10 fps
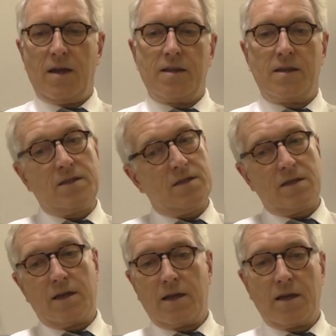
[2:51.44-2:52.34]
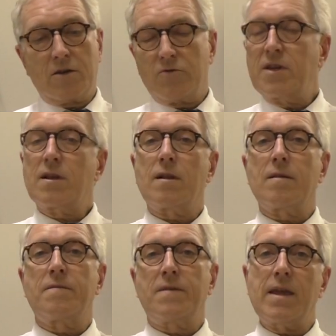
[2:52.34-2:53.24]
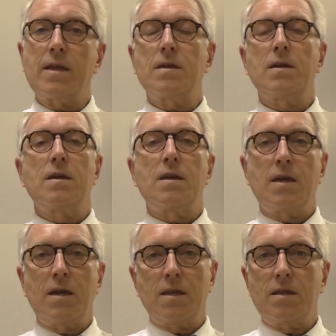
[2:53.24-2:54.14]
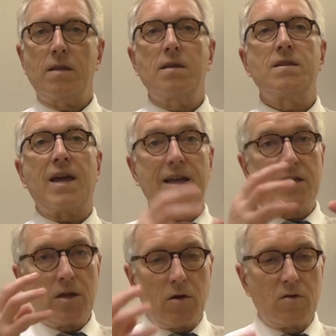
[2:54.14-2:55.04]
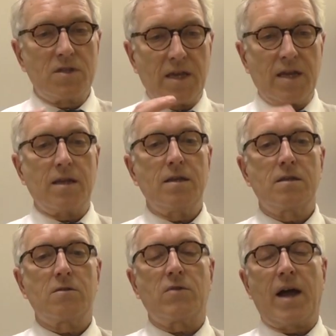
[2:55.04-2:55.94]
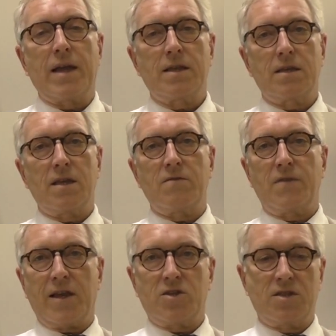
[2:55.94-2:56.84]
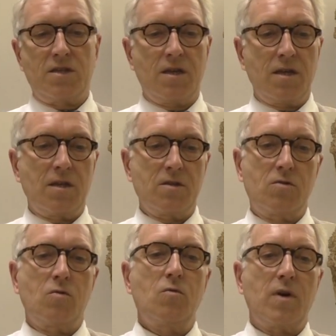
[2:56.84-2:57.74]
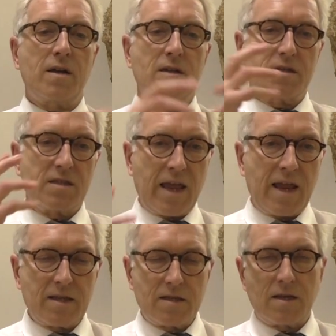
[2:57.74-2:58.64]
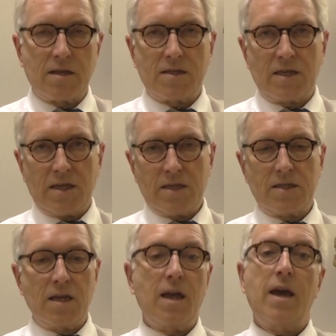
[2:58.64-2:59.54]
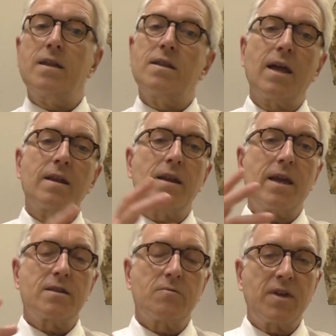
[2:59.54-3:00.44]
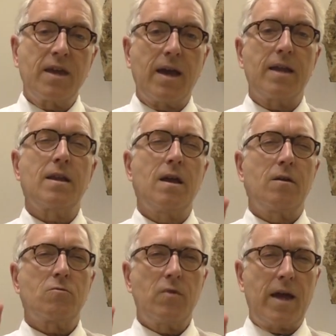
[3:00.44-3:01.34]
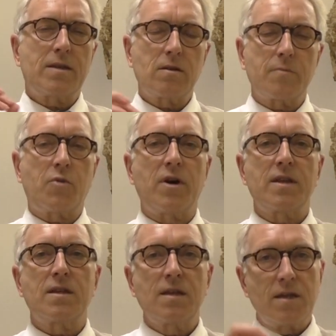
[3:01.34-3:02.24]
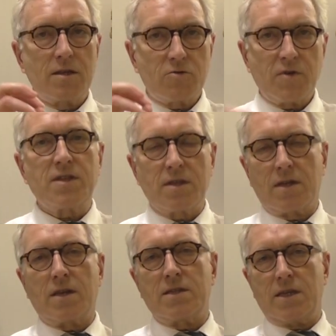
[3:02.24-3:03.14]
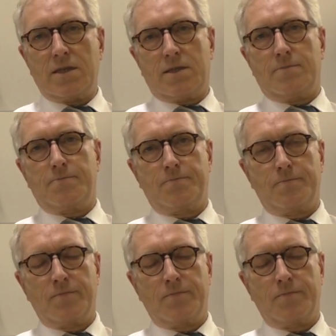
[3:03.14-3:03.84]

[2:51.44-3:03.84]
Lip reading: And this is a critical thing in diagnosing the right infection to understand the disease, and then later we can, right on the point, treat the disease.